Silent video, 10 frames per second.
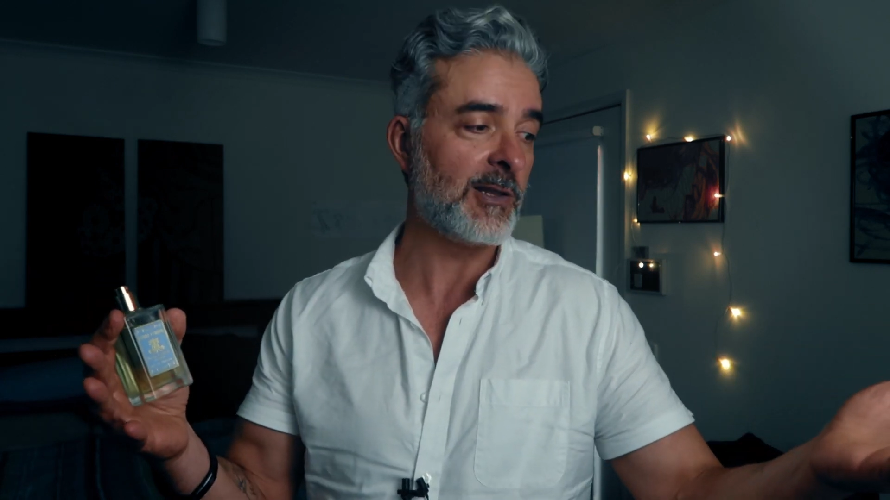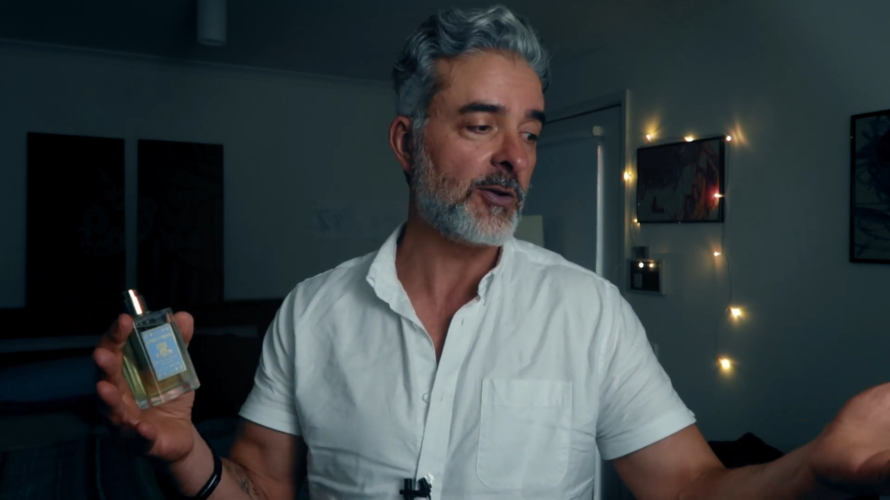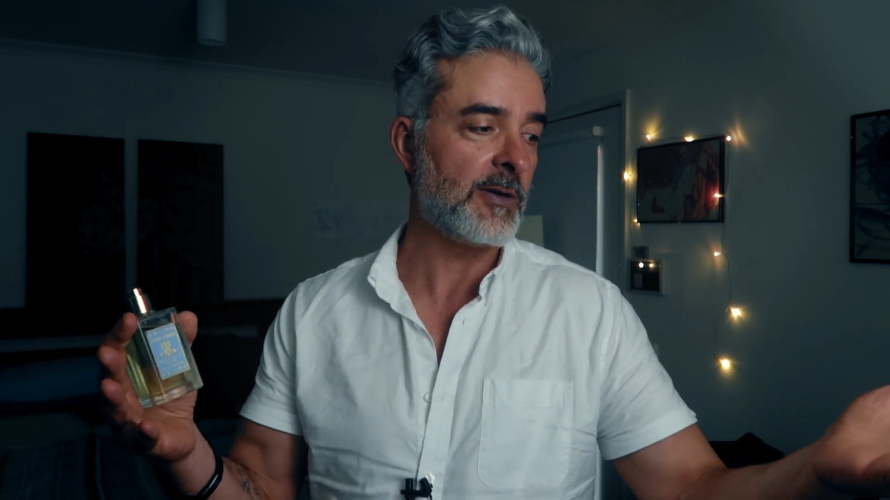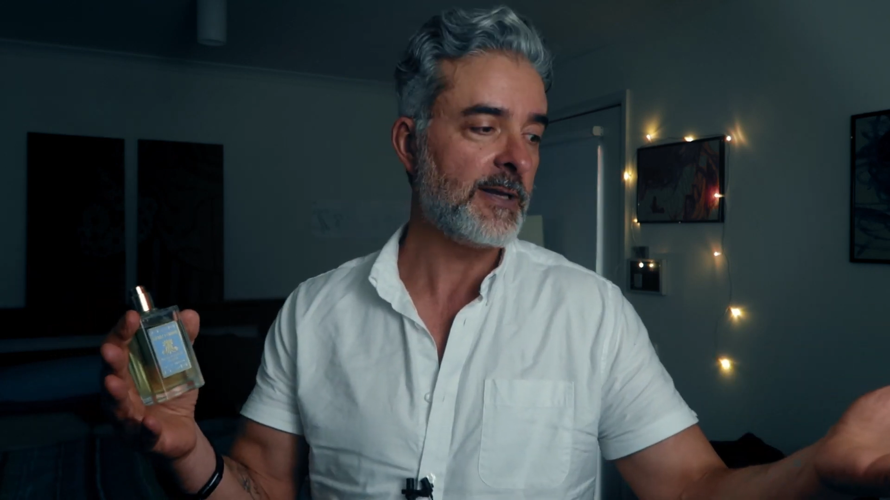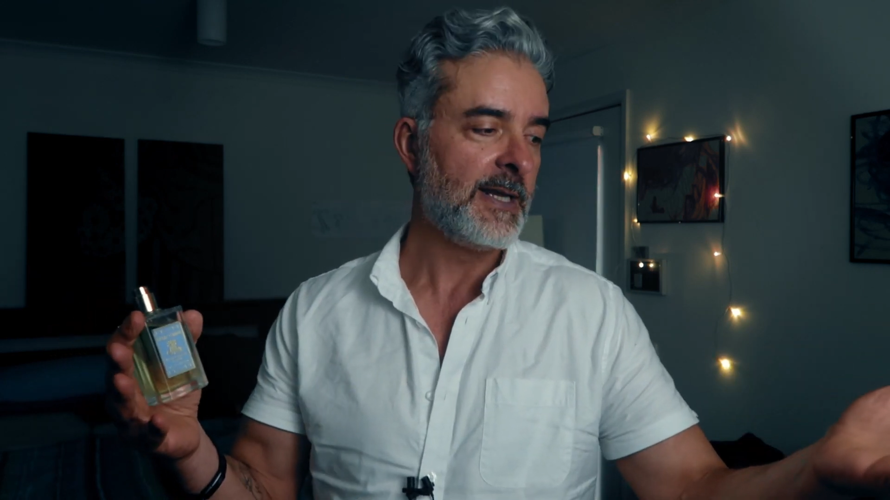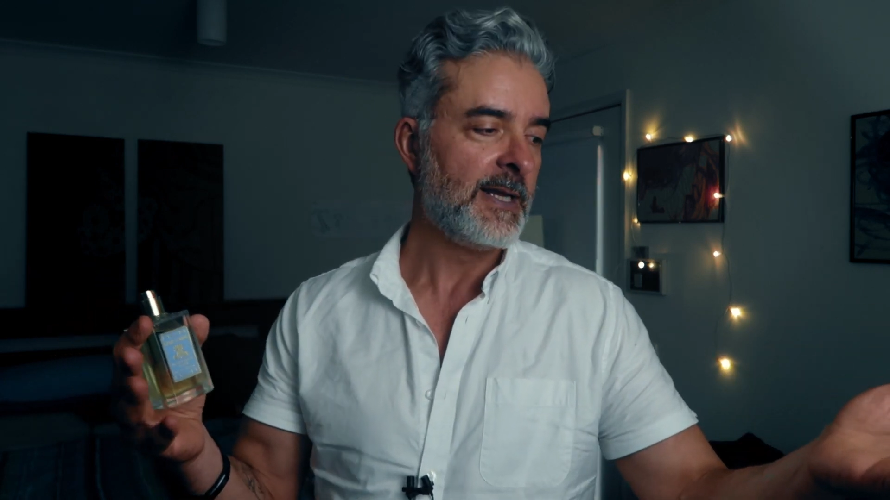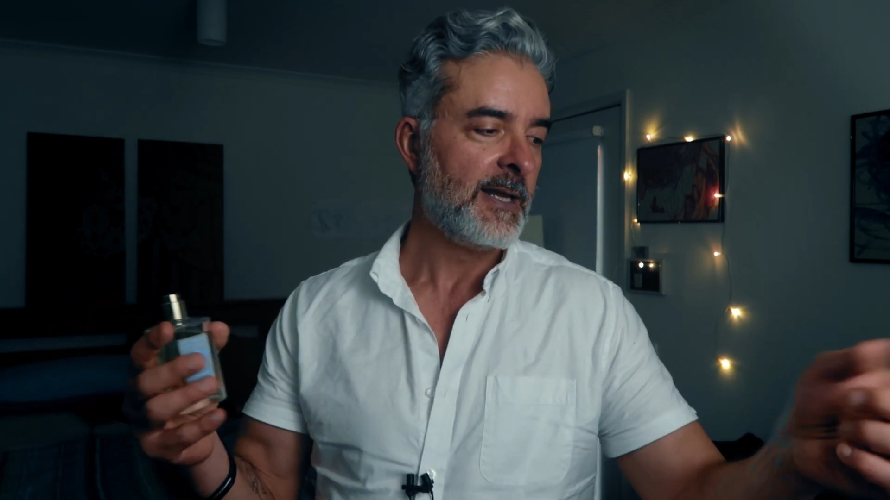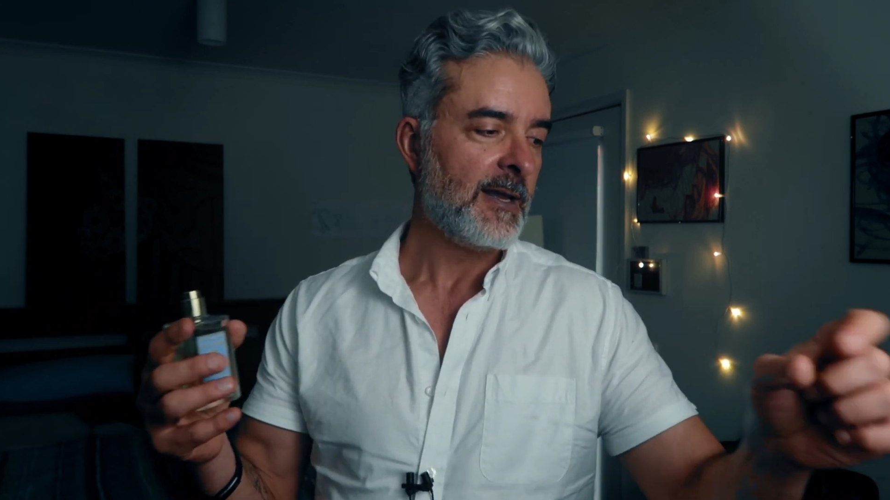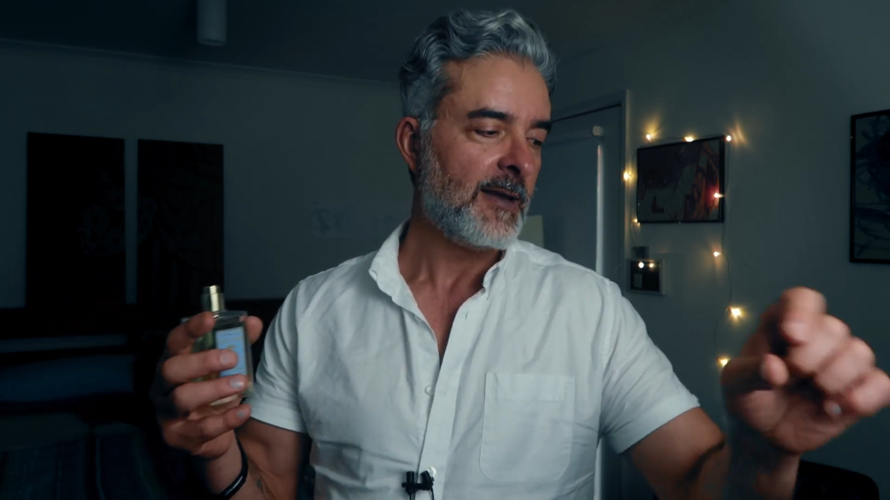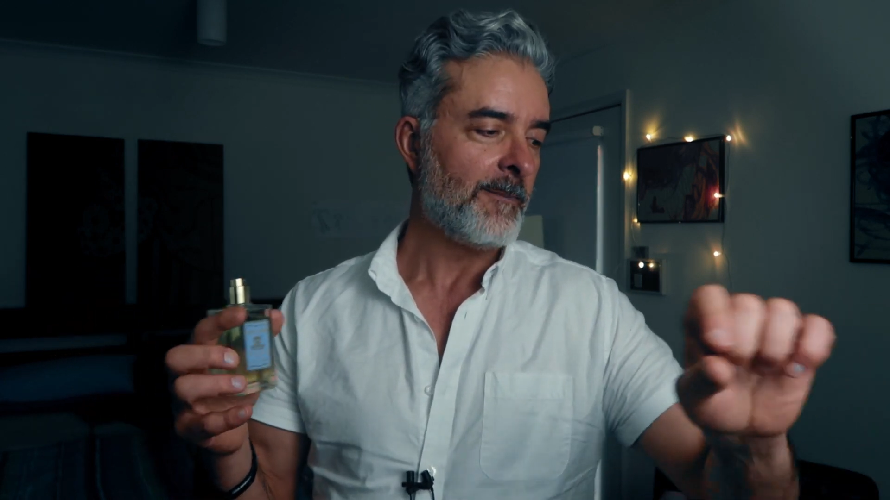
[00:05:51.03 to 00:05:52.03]
long,
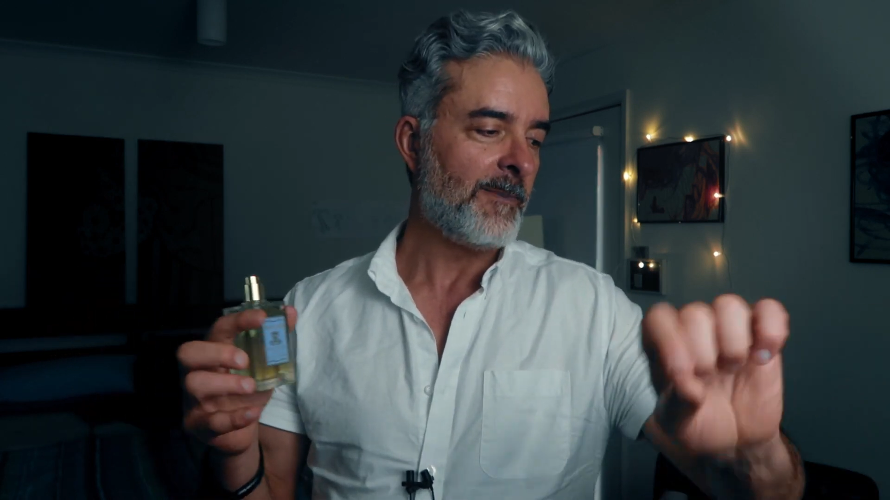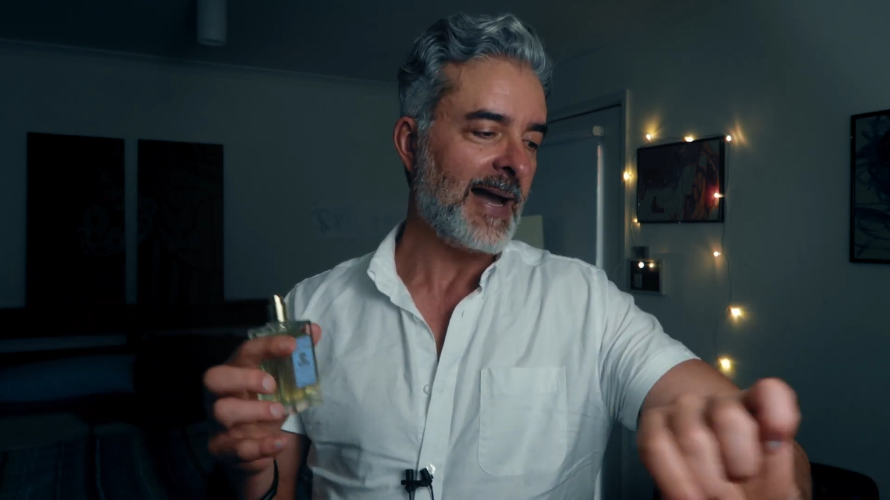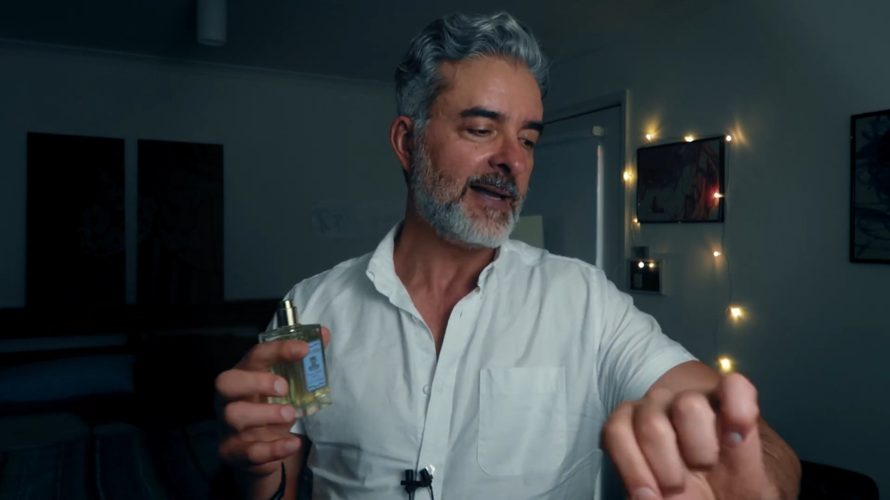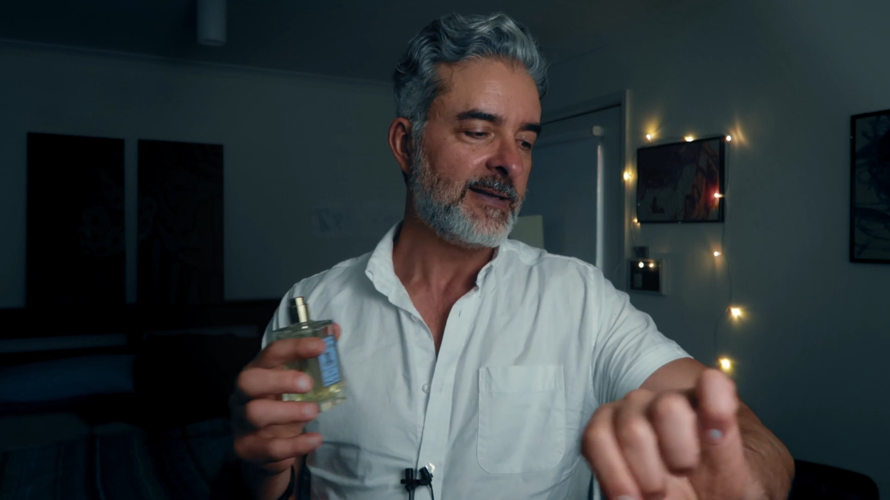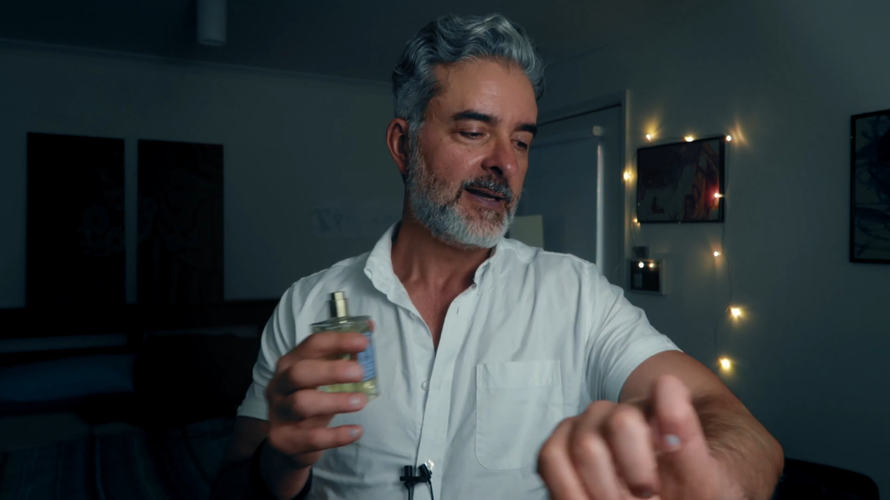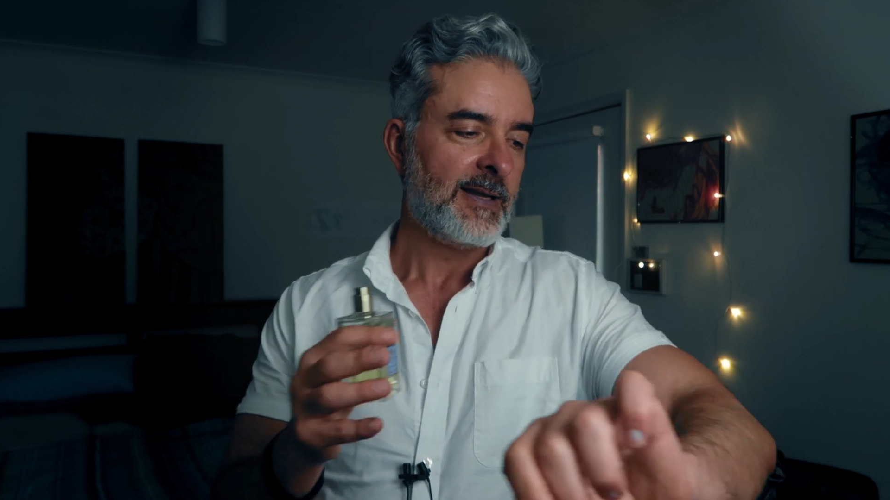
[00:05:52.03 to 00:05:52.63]
but